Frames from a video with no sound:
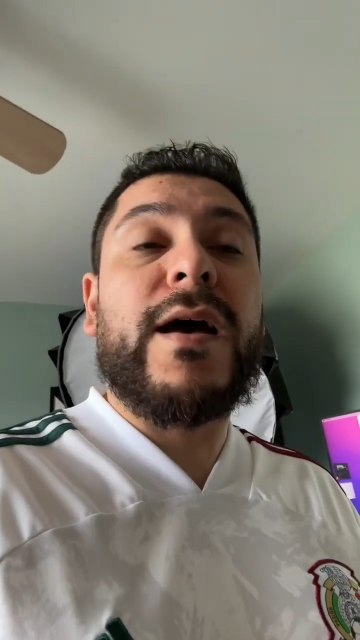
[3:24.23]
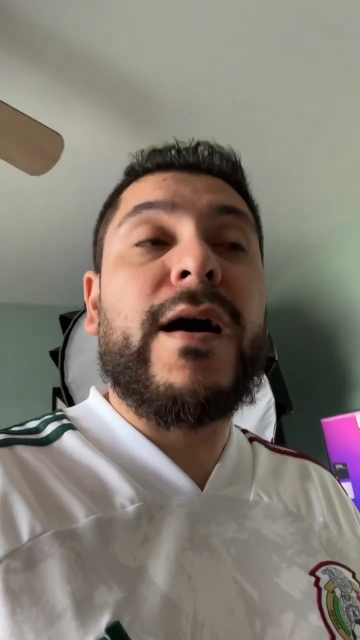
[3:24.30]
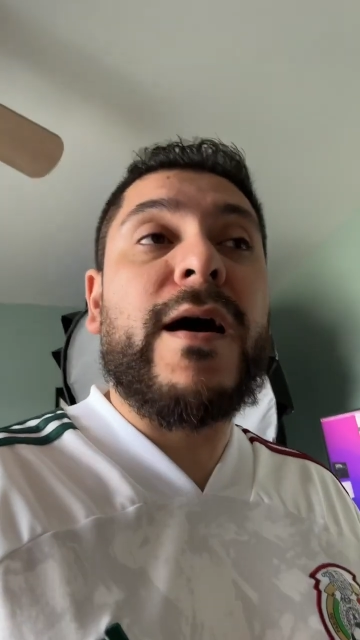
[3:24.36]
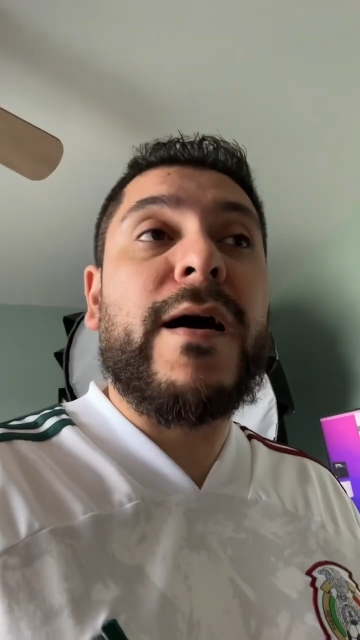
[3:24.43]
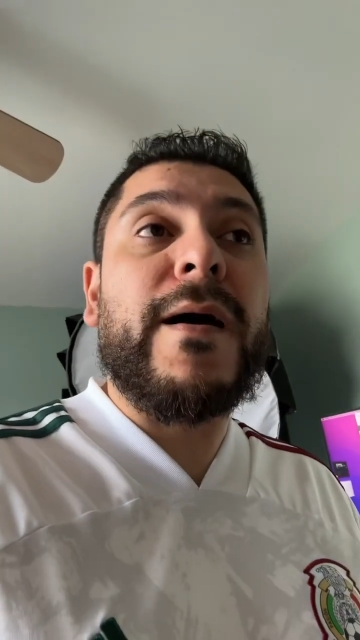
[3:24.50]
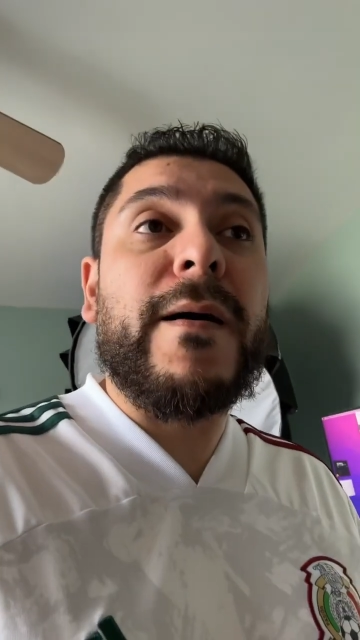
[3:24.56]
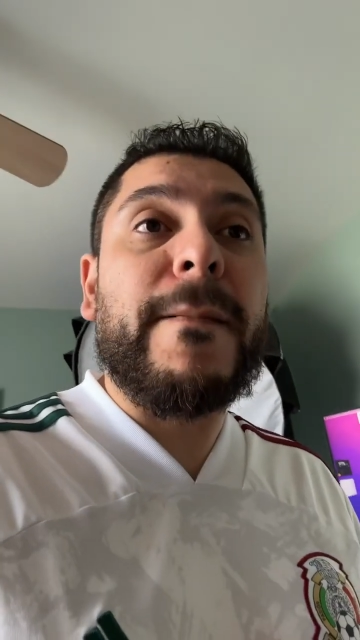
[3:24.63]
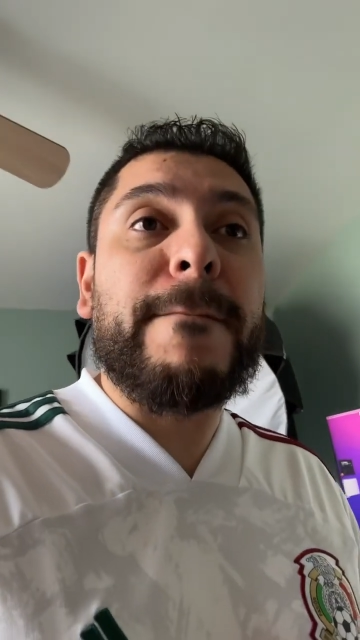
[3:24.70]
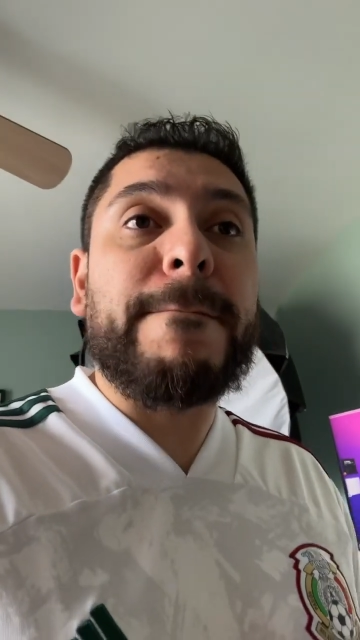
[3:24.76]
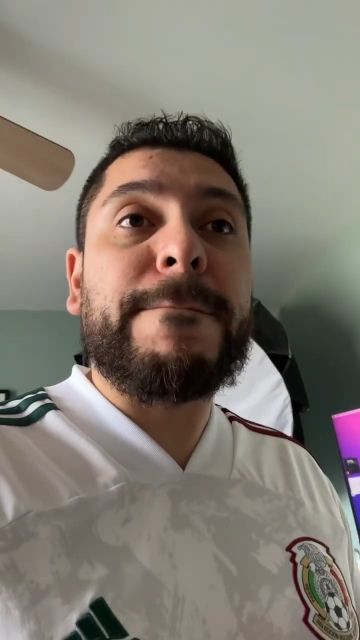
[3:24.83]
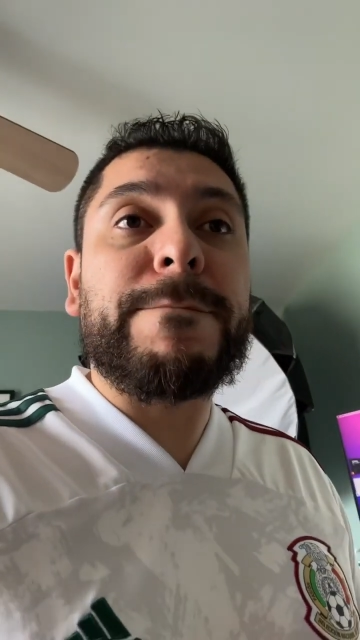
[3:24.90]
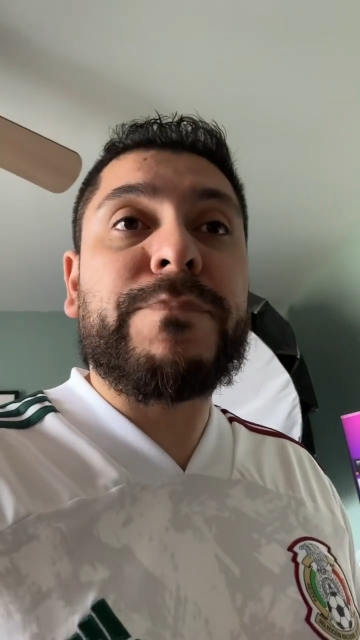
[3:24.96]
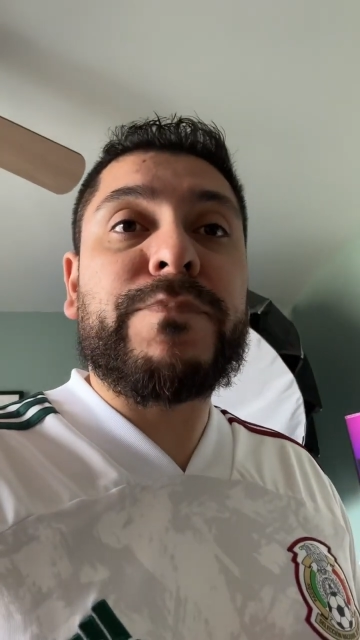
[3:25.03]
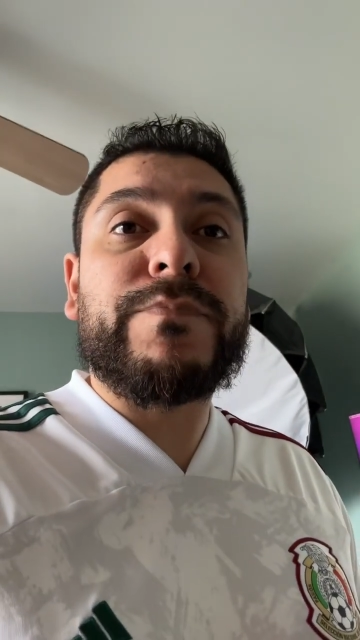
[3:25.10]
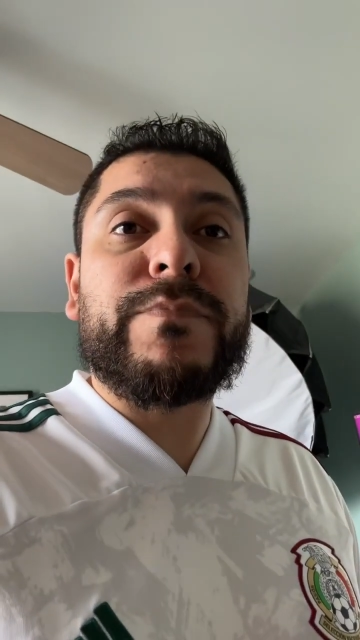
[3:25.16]

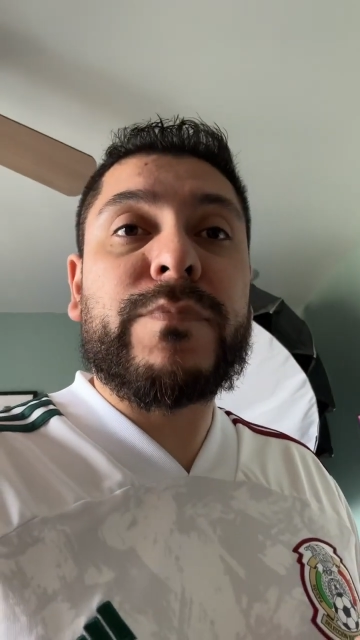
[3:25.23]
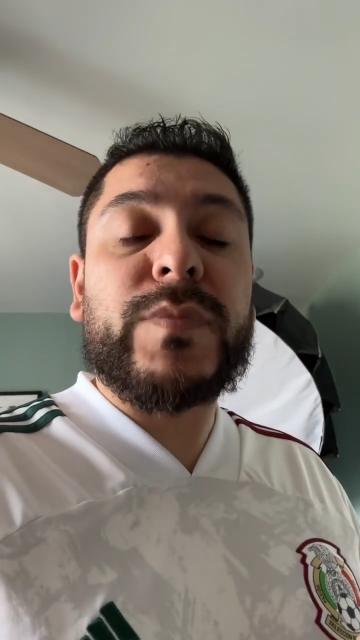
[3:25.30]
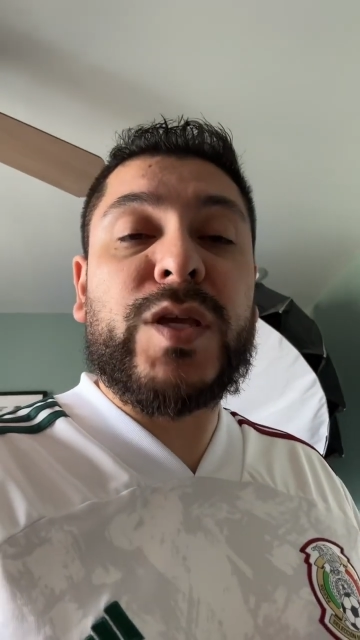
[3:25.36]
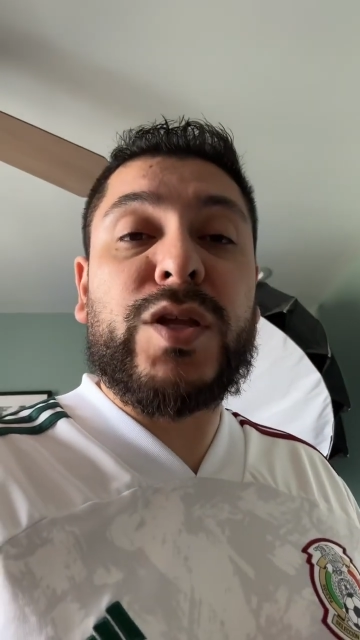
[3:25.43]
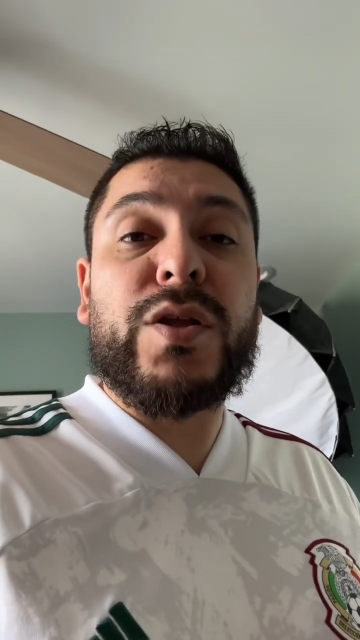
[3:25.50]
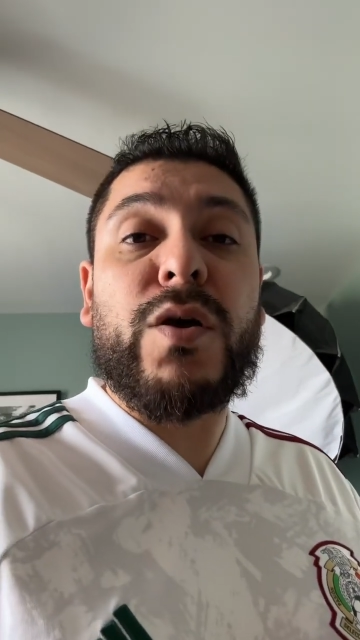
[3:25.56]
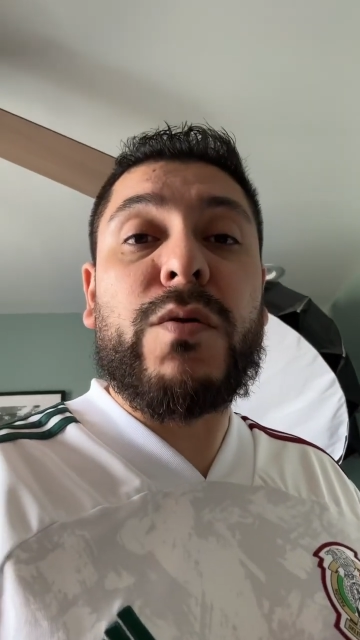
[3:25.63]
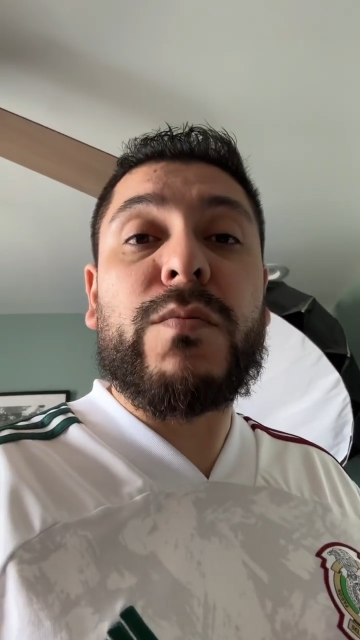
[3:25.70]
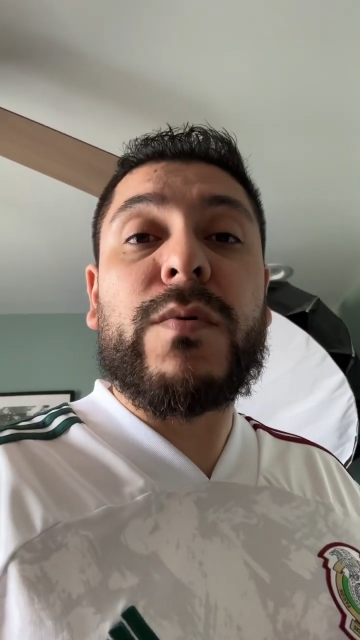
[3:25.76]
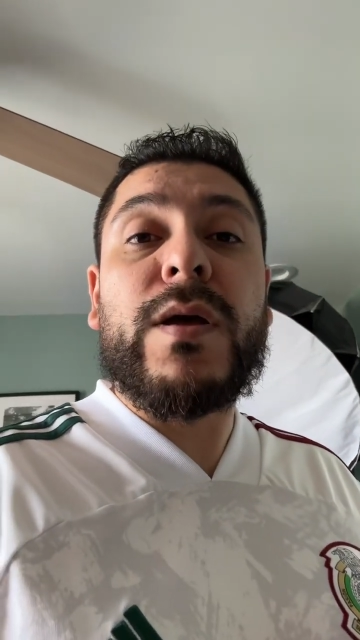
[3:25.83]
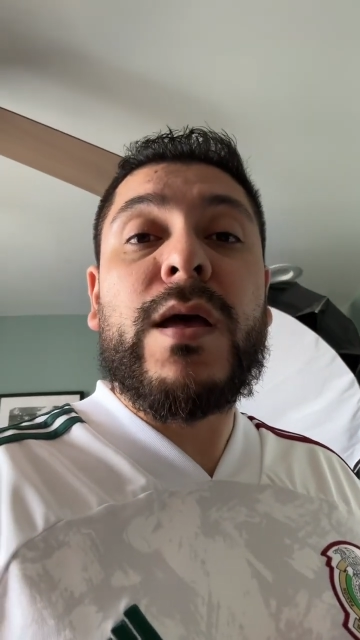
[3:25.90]
um, you know,